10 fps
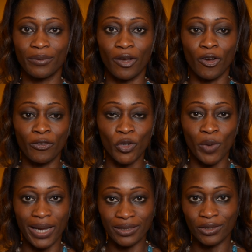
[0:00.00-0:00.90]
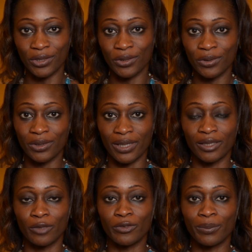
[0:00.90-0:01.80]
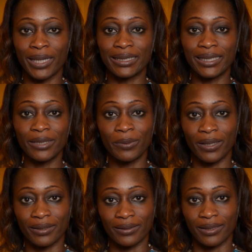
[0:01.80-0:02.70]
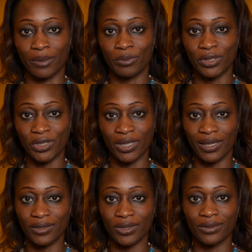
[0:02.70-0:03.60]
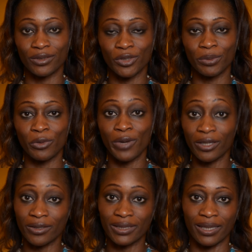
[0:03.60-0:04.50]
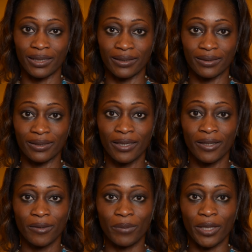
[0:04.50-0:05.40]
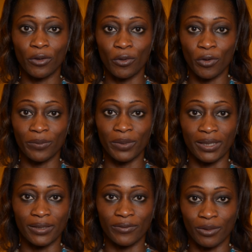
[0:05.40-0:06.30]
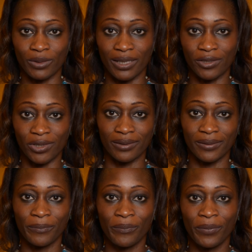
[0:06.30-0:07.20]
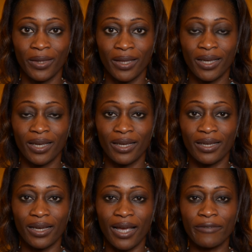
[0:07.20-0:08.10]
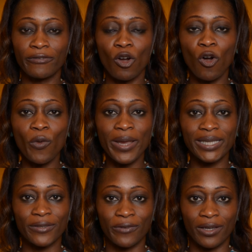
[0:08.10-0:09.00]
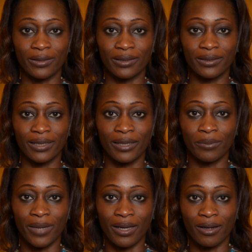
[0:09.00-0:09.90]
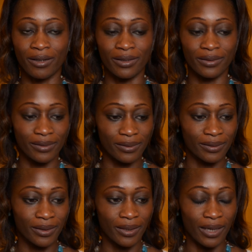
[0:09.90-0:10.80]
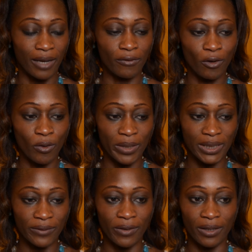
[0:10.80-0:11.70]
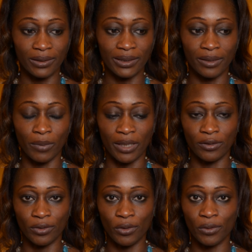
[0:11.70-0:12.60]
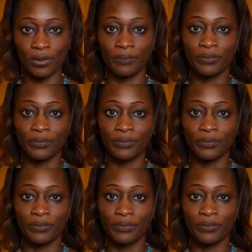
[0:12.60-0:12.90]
of gratitude and of my deepest appreciation to be recognized by the Goi Peace Foundation. I've always felt in my heart, I've always felt in my soul